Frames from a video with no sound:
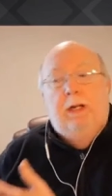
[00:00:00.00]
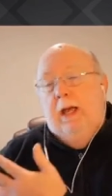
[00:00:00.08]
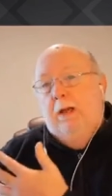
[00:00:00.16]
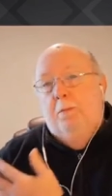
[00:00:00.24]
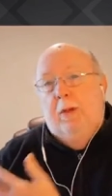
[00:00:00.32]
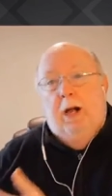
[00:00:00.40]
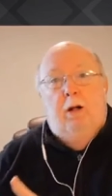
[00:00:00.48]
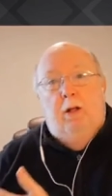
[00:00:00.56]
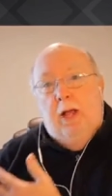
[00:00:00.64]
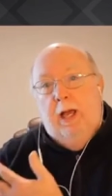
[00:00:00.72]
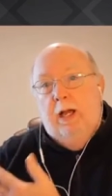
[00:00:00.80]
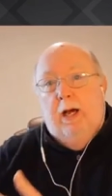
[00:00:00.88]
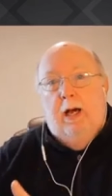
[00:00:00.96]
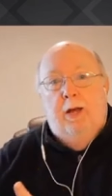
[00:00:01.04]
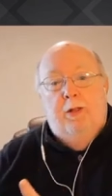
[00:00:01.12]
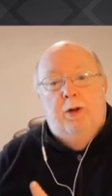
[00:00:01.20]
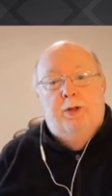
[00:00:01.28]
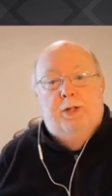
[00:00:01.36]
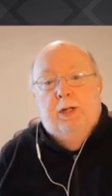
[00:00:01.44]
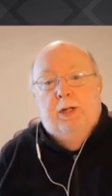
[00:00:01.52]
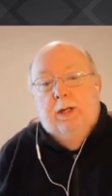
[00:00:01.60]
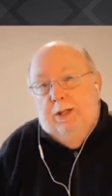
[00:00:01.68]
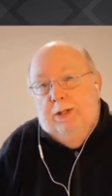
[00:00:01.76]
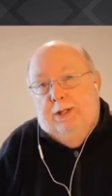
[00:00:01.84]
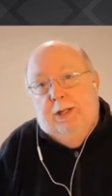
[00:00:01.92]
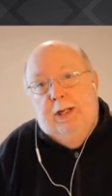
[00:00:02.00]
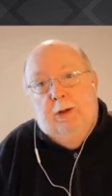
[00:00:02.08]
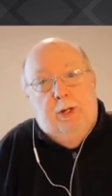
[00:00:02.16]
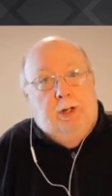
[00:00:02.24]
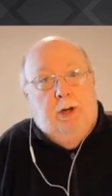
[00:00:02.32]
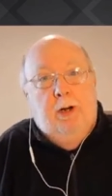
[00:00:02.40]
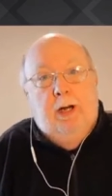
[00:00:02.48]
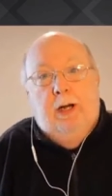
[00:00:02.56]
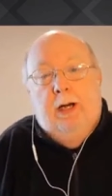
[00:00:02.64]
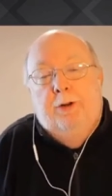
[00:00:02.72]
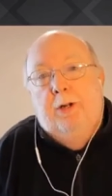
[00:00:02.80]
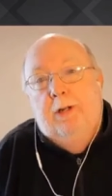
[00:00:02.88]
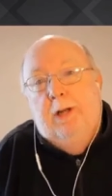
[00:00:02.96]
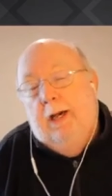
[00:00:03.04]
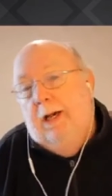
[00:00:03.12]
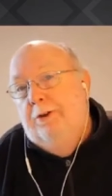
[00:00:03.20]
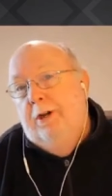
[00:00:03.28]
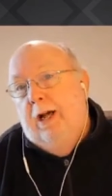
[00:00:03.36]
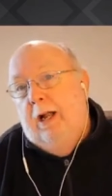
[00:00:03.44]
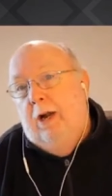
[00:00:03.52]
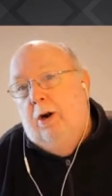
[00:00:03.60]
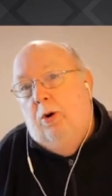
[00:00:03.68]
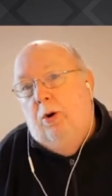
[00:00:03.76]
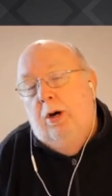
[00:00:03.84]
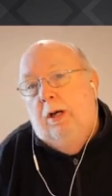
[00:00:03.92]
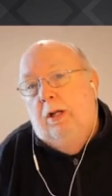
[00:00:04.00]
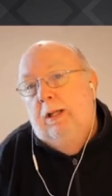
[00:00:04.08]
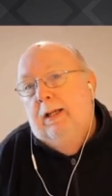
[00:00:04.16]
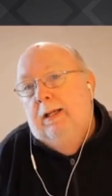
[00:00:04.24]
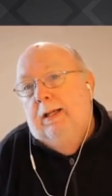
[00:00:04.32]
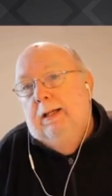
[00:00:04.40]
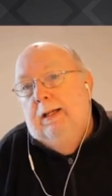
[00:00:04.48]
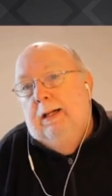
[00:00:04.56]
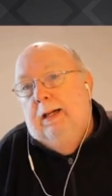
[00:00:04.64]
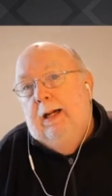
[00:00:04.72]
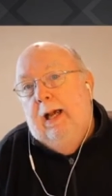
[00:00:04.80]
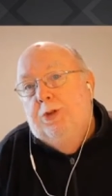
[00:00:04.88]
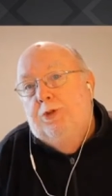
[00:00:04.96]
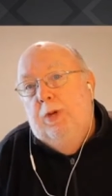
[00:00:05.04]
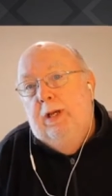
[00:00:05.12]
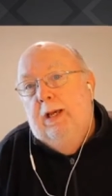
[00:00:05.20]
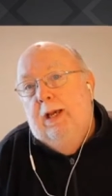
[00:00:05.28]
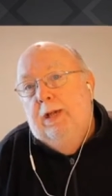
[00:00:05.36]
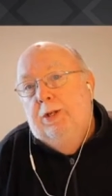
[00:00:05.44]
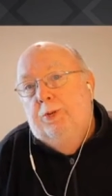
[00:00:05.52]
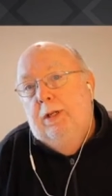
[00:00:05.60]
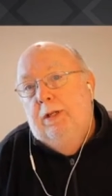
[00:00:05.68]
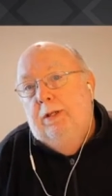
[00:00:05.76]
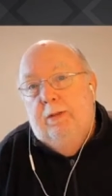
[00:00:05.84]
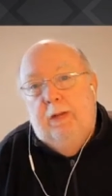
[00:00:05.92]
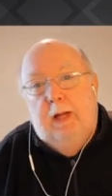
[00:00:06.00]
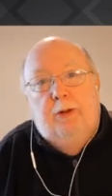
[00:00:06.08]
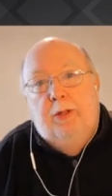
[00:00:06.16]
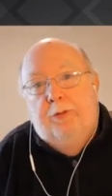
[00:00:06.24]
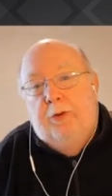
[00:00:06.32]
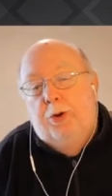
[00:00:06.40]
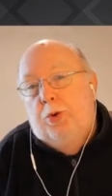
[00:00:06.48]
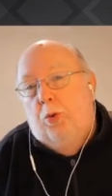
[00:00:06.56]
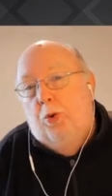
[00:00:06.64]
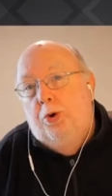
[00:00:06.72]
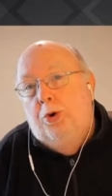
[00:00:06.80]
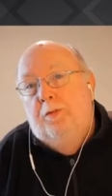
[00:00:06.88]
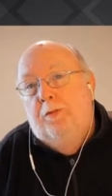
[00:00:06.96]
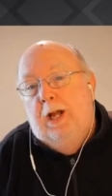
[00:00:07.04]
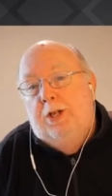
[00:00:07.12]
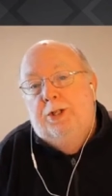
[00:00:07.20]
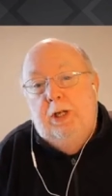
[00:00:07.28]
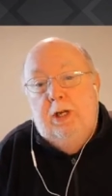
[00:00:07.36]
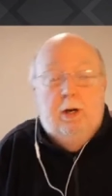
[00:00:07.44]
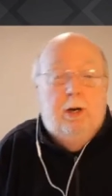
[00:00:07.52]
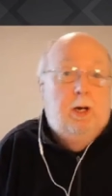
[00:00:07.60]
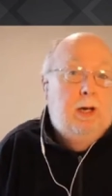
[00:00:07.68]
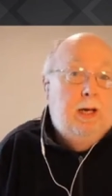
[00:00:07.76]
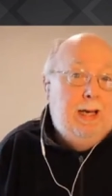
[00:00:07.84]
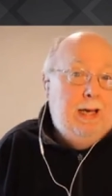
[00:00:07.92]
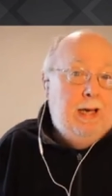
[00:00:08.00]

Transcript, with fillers: and Merrill and others see a return to one hundred dollars oil uh, as we as we enter the first quarter of next year. E